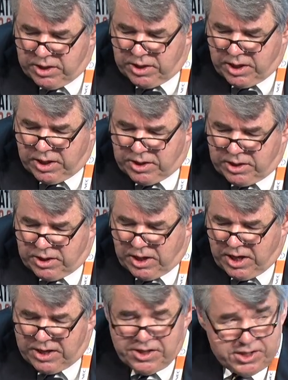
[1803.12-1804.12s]
The
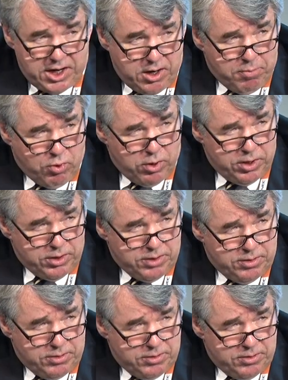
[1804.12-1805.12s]
Kansai Airport
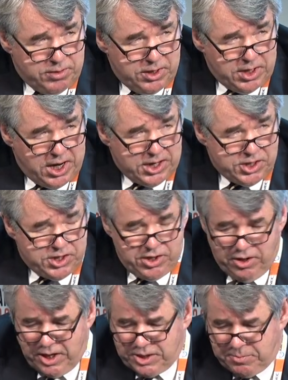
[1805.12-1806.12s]
in the last
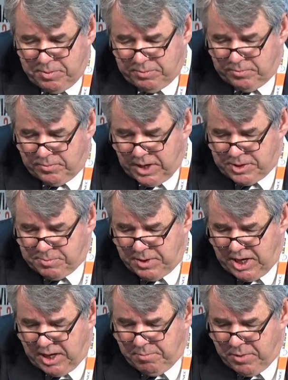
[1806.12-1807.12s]
year has been
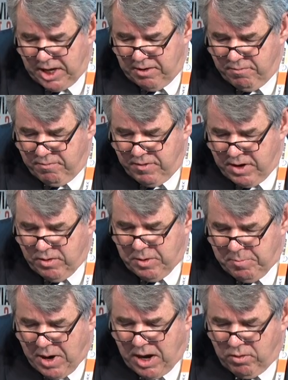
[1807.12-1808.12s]
hit by a very
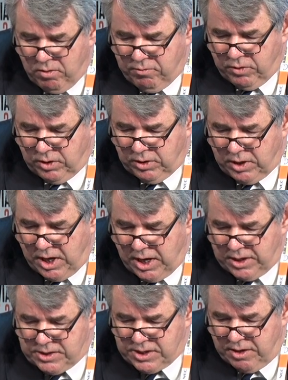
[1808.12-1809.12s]
powerful
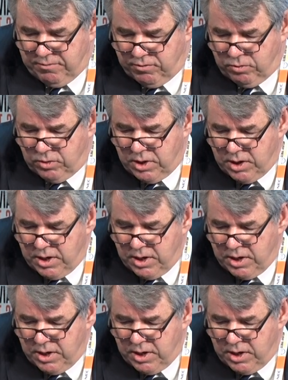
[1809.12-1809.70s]
typhoon.